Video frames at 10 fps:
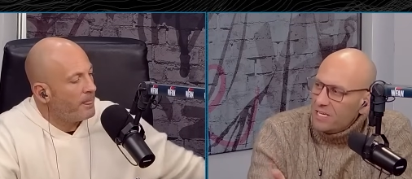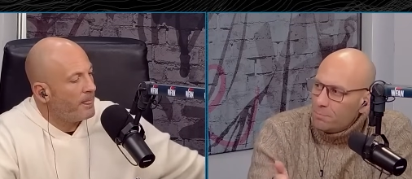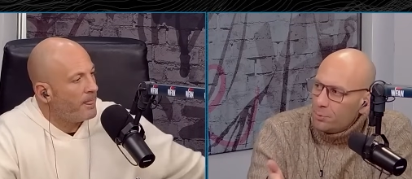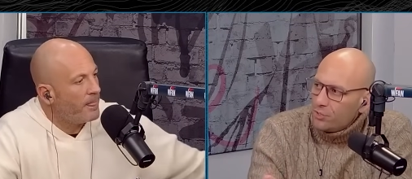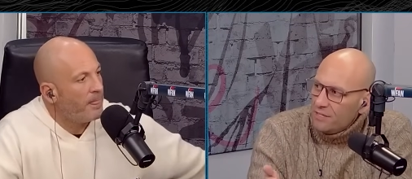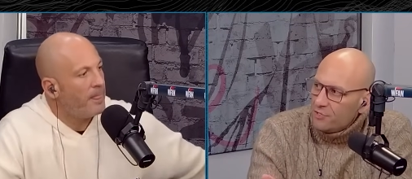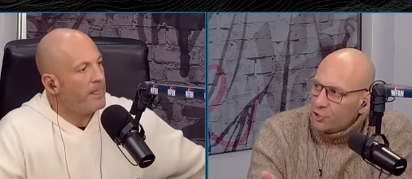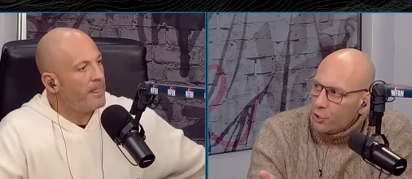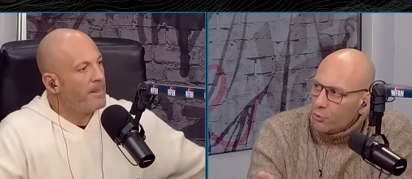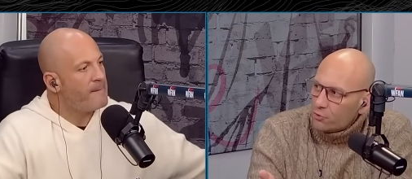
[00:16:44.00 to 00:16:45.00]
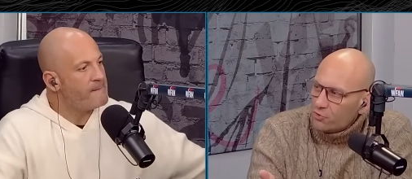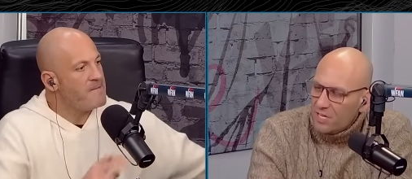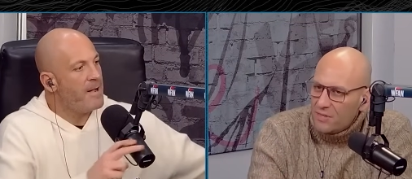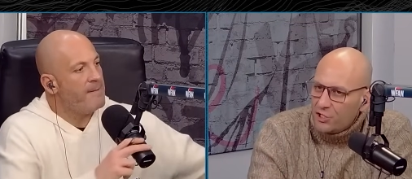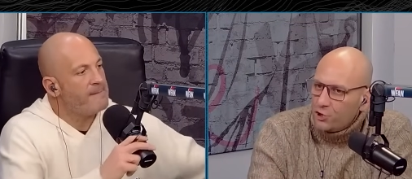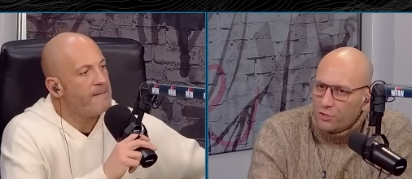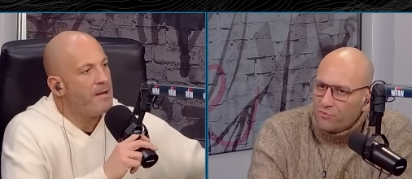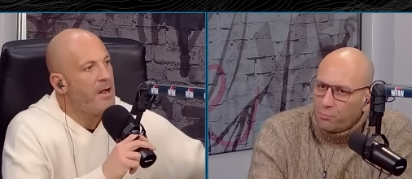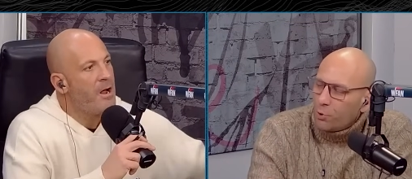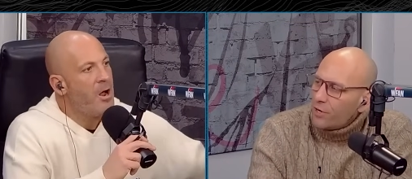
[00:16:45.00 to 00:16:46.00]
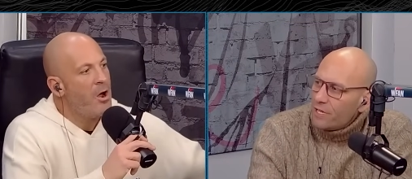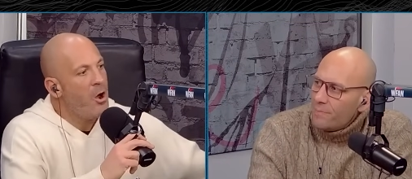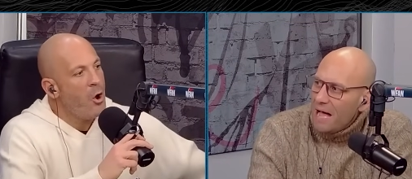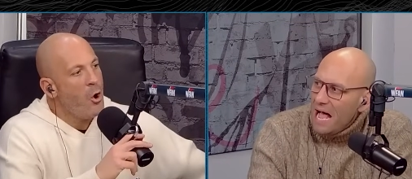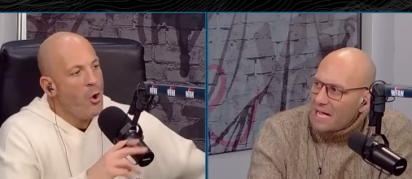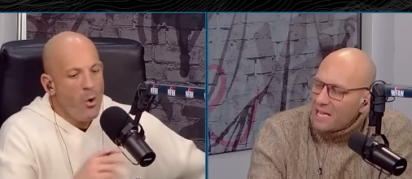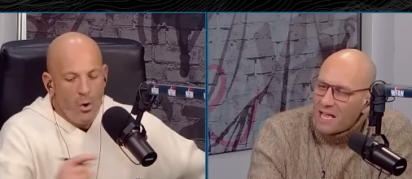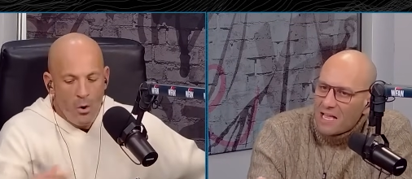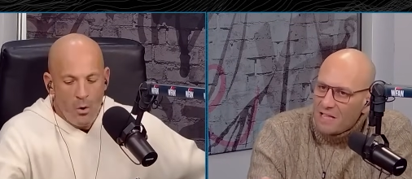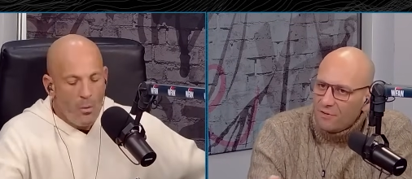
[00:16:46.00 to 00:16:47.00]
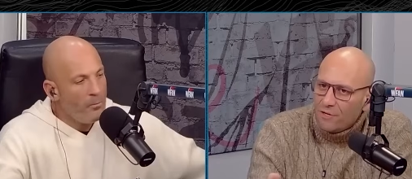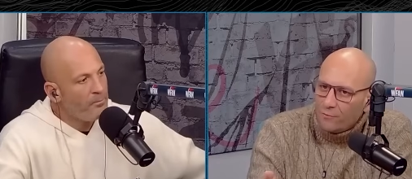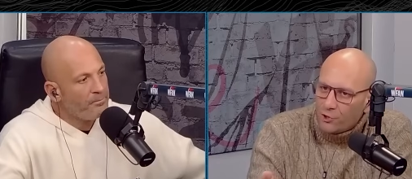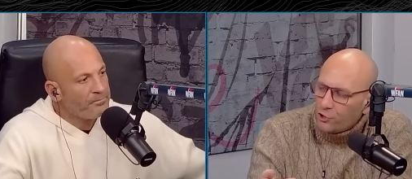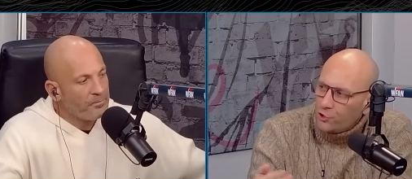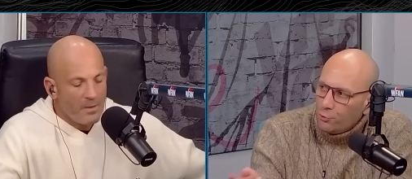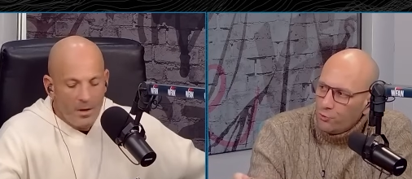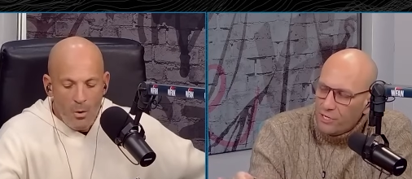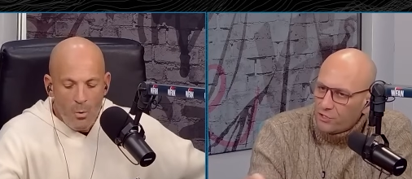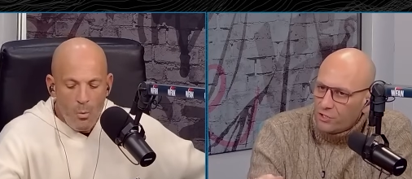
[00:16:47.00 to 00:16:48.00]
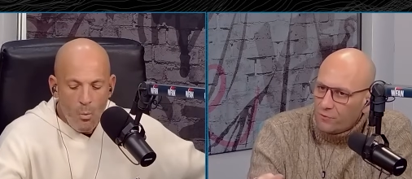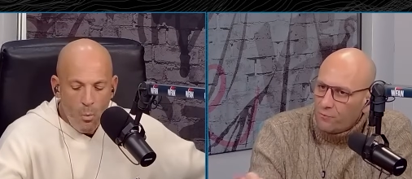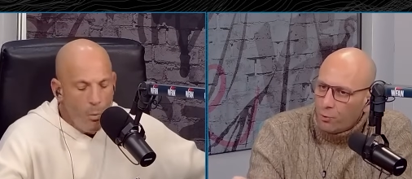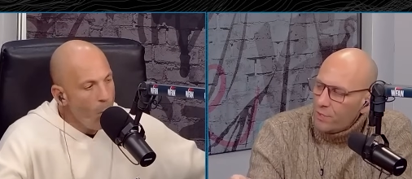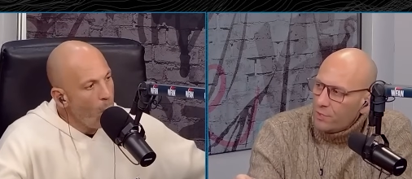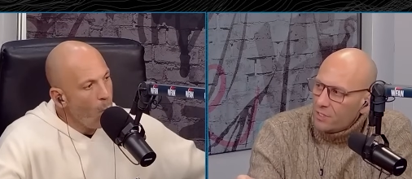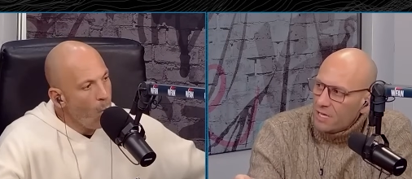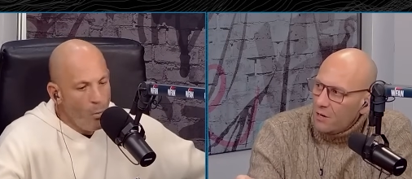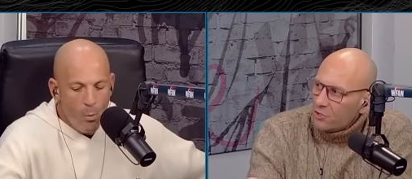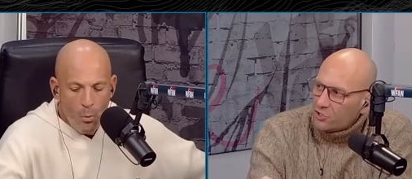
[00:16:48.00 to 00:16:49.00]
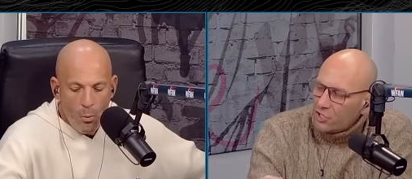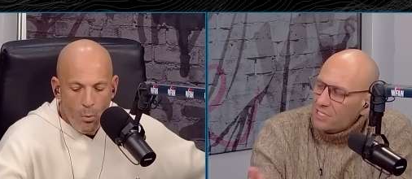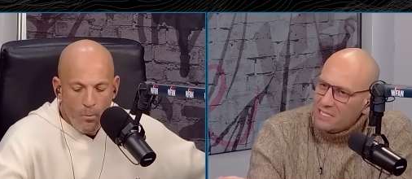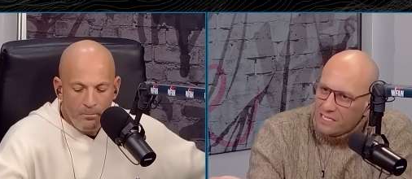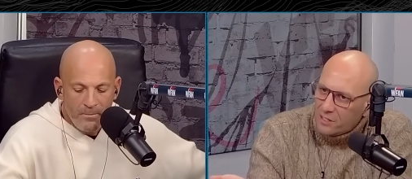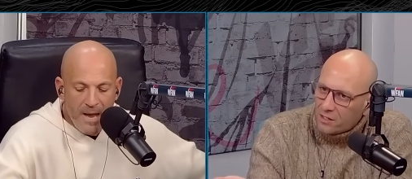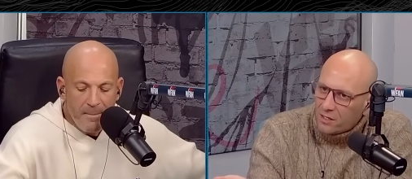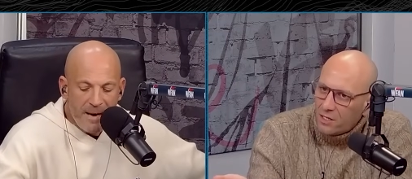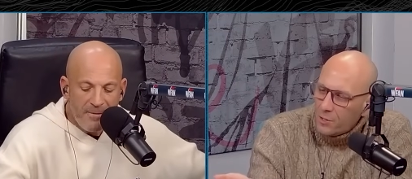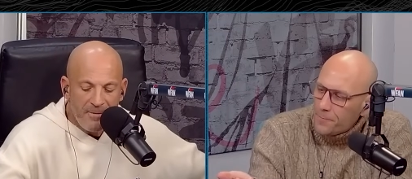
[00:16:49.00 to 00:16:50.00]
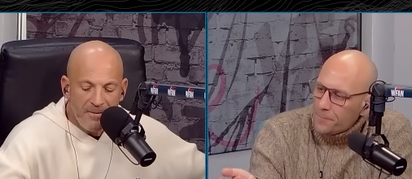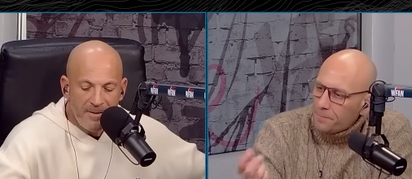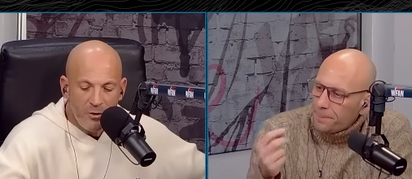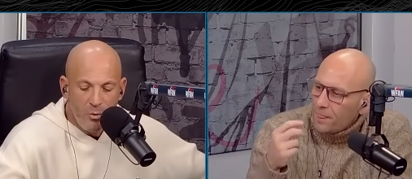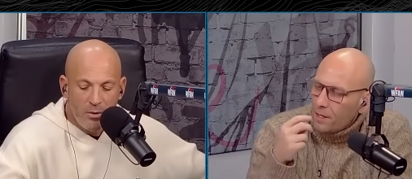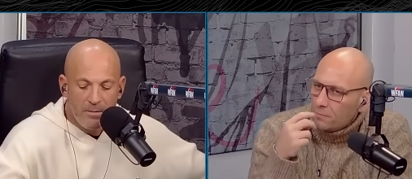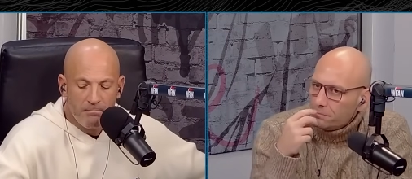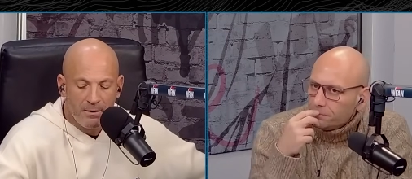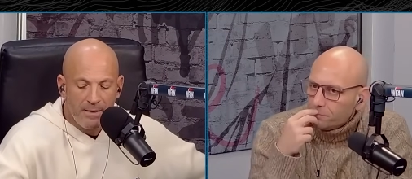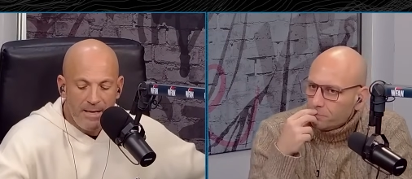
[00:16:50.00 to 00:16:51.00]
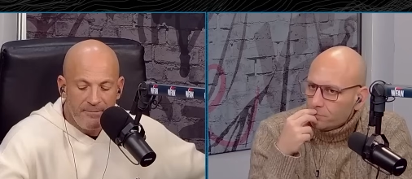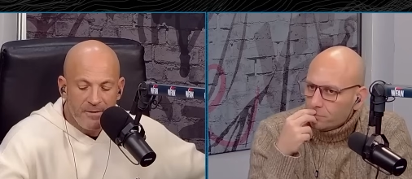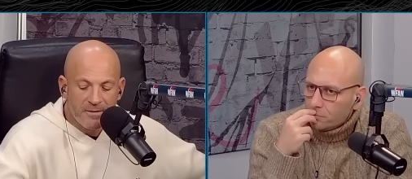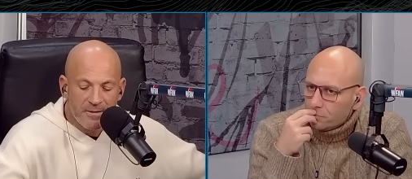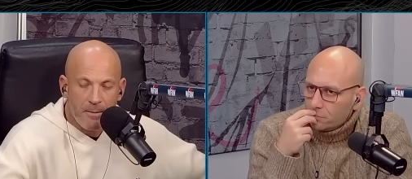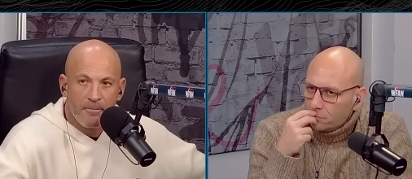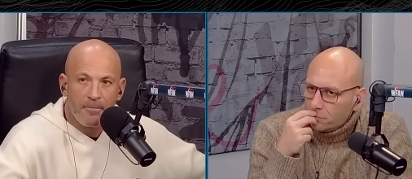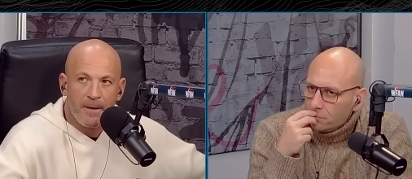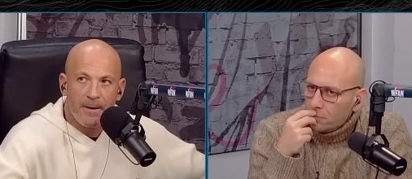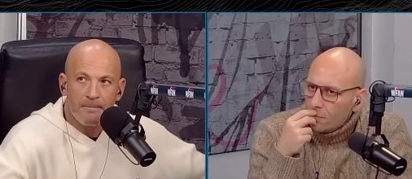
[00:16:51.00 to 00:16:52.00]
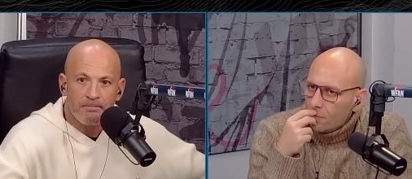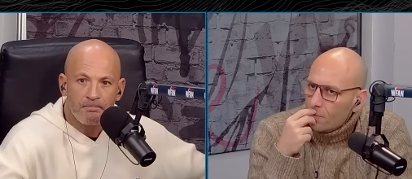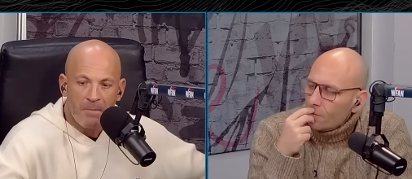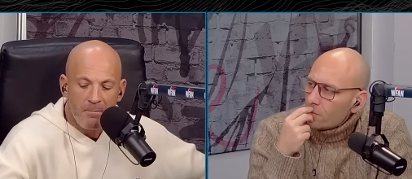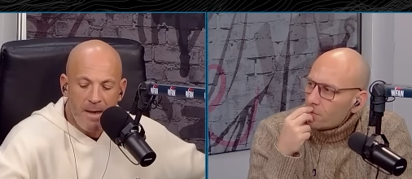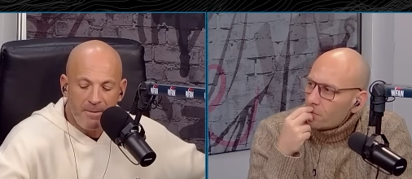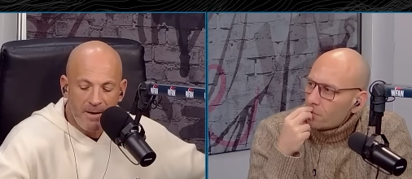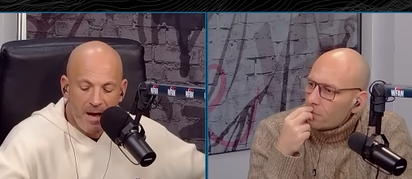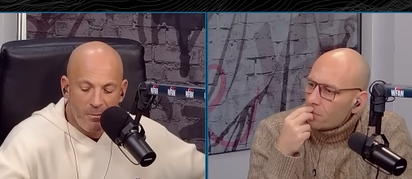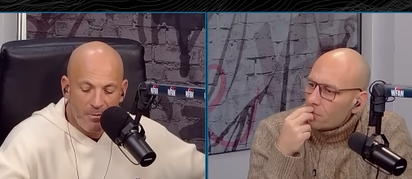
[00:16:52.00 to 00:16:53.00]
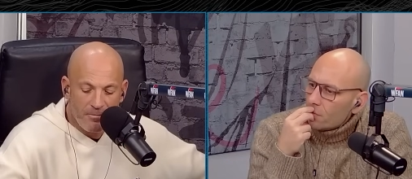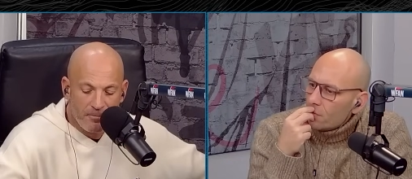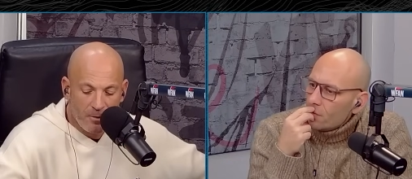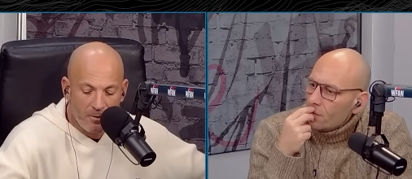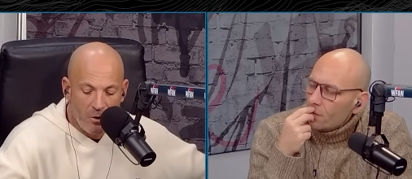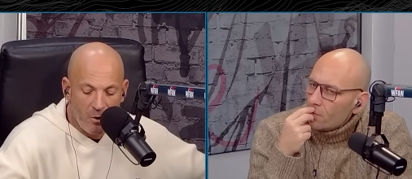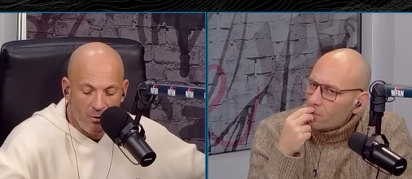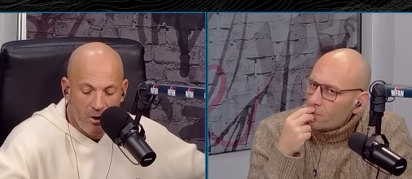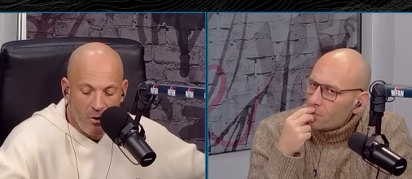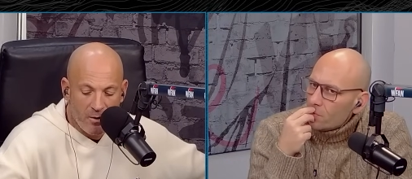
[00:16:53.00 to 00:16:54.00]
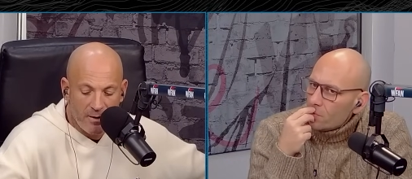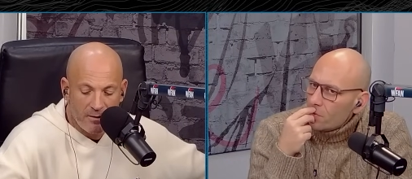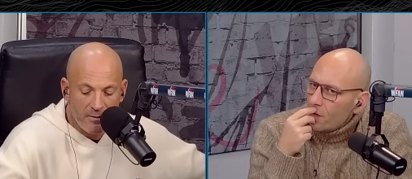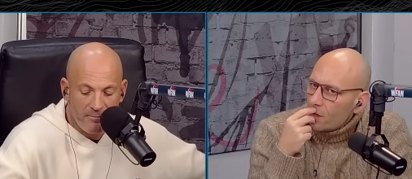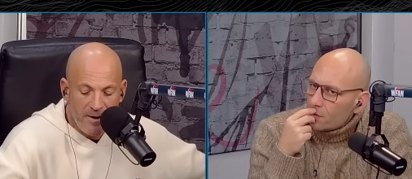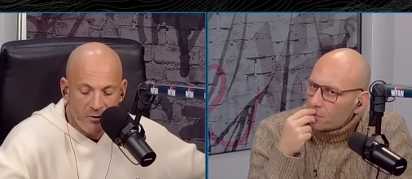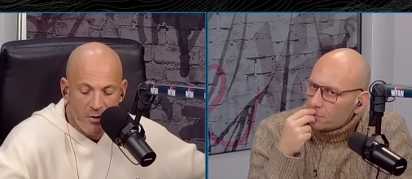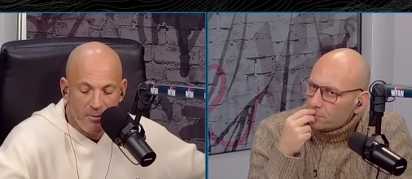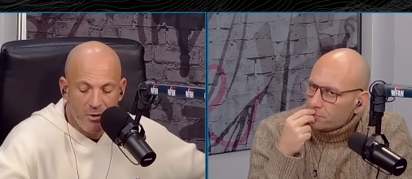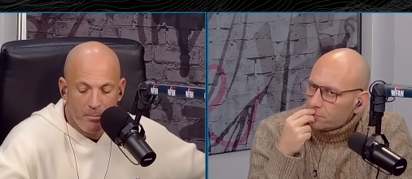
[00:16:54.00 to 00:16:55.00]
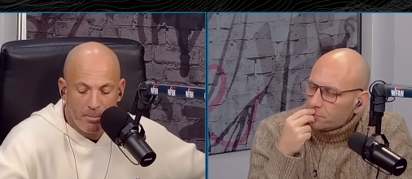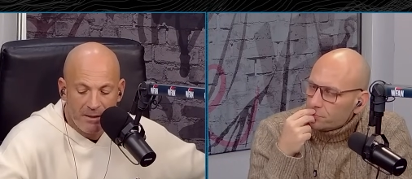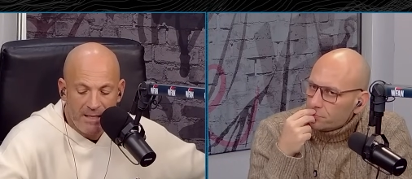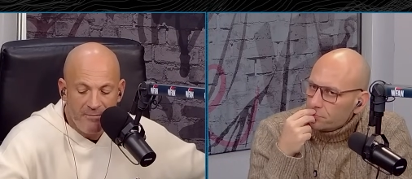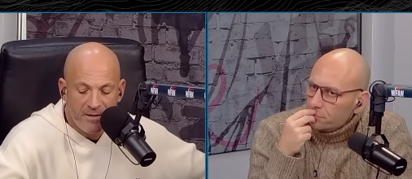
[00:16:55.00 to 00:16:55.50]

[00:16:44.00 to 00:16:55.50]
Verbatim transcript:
Speaker 1: believe in jones then yeah. they shouldn't have brought him back even if for just two years at $40 million a year yeah but i think
Speaker 2: that you can believe in something maybe not with full wholehearted conviction, but you believe in it